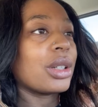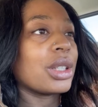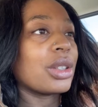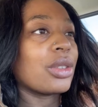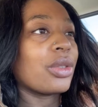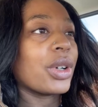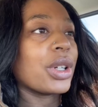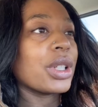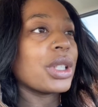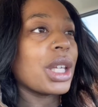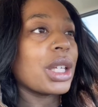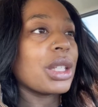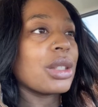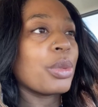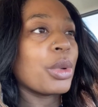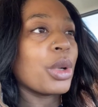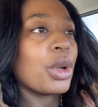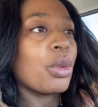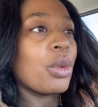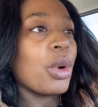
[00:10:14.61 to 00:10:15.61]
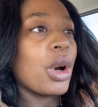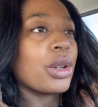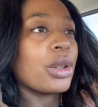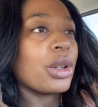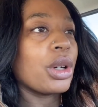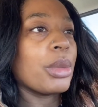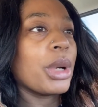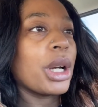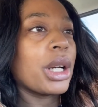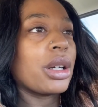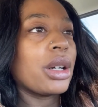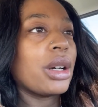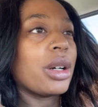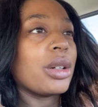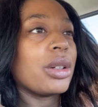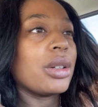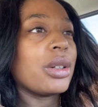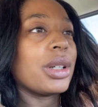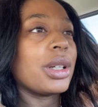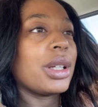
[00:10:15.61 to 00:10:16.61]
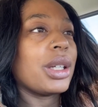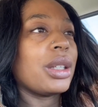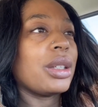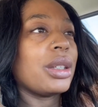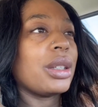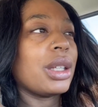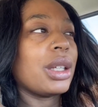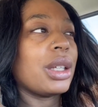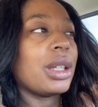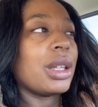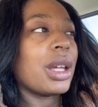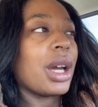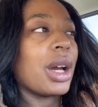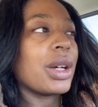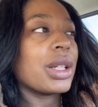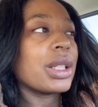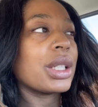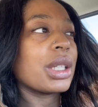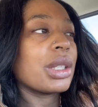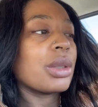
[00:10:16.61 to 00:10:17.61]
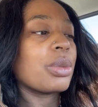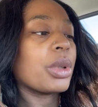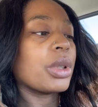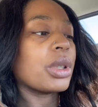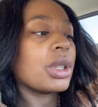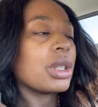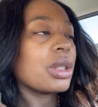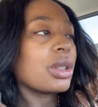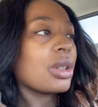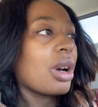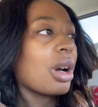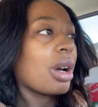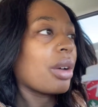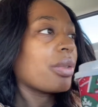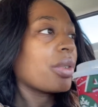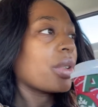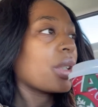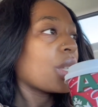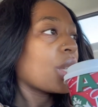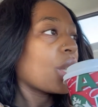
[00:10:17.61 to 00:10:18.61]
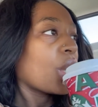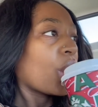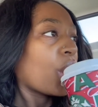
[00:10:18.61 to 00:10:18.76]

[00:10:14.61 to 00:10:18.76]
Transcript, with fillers: Cause first I spilled water on my coat and then now I just spilled this coffee.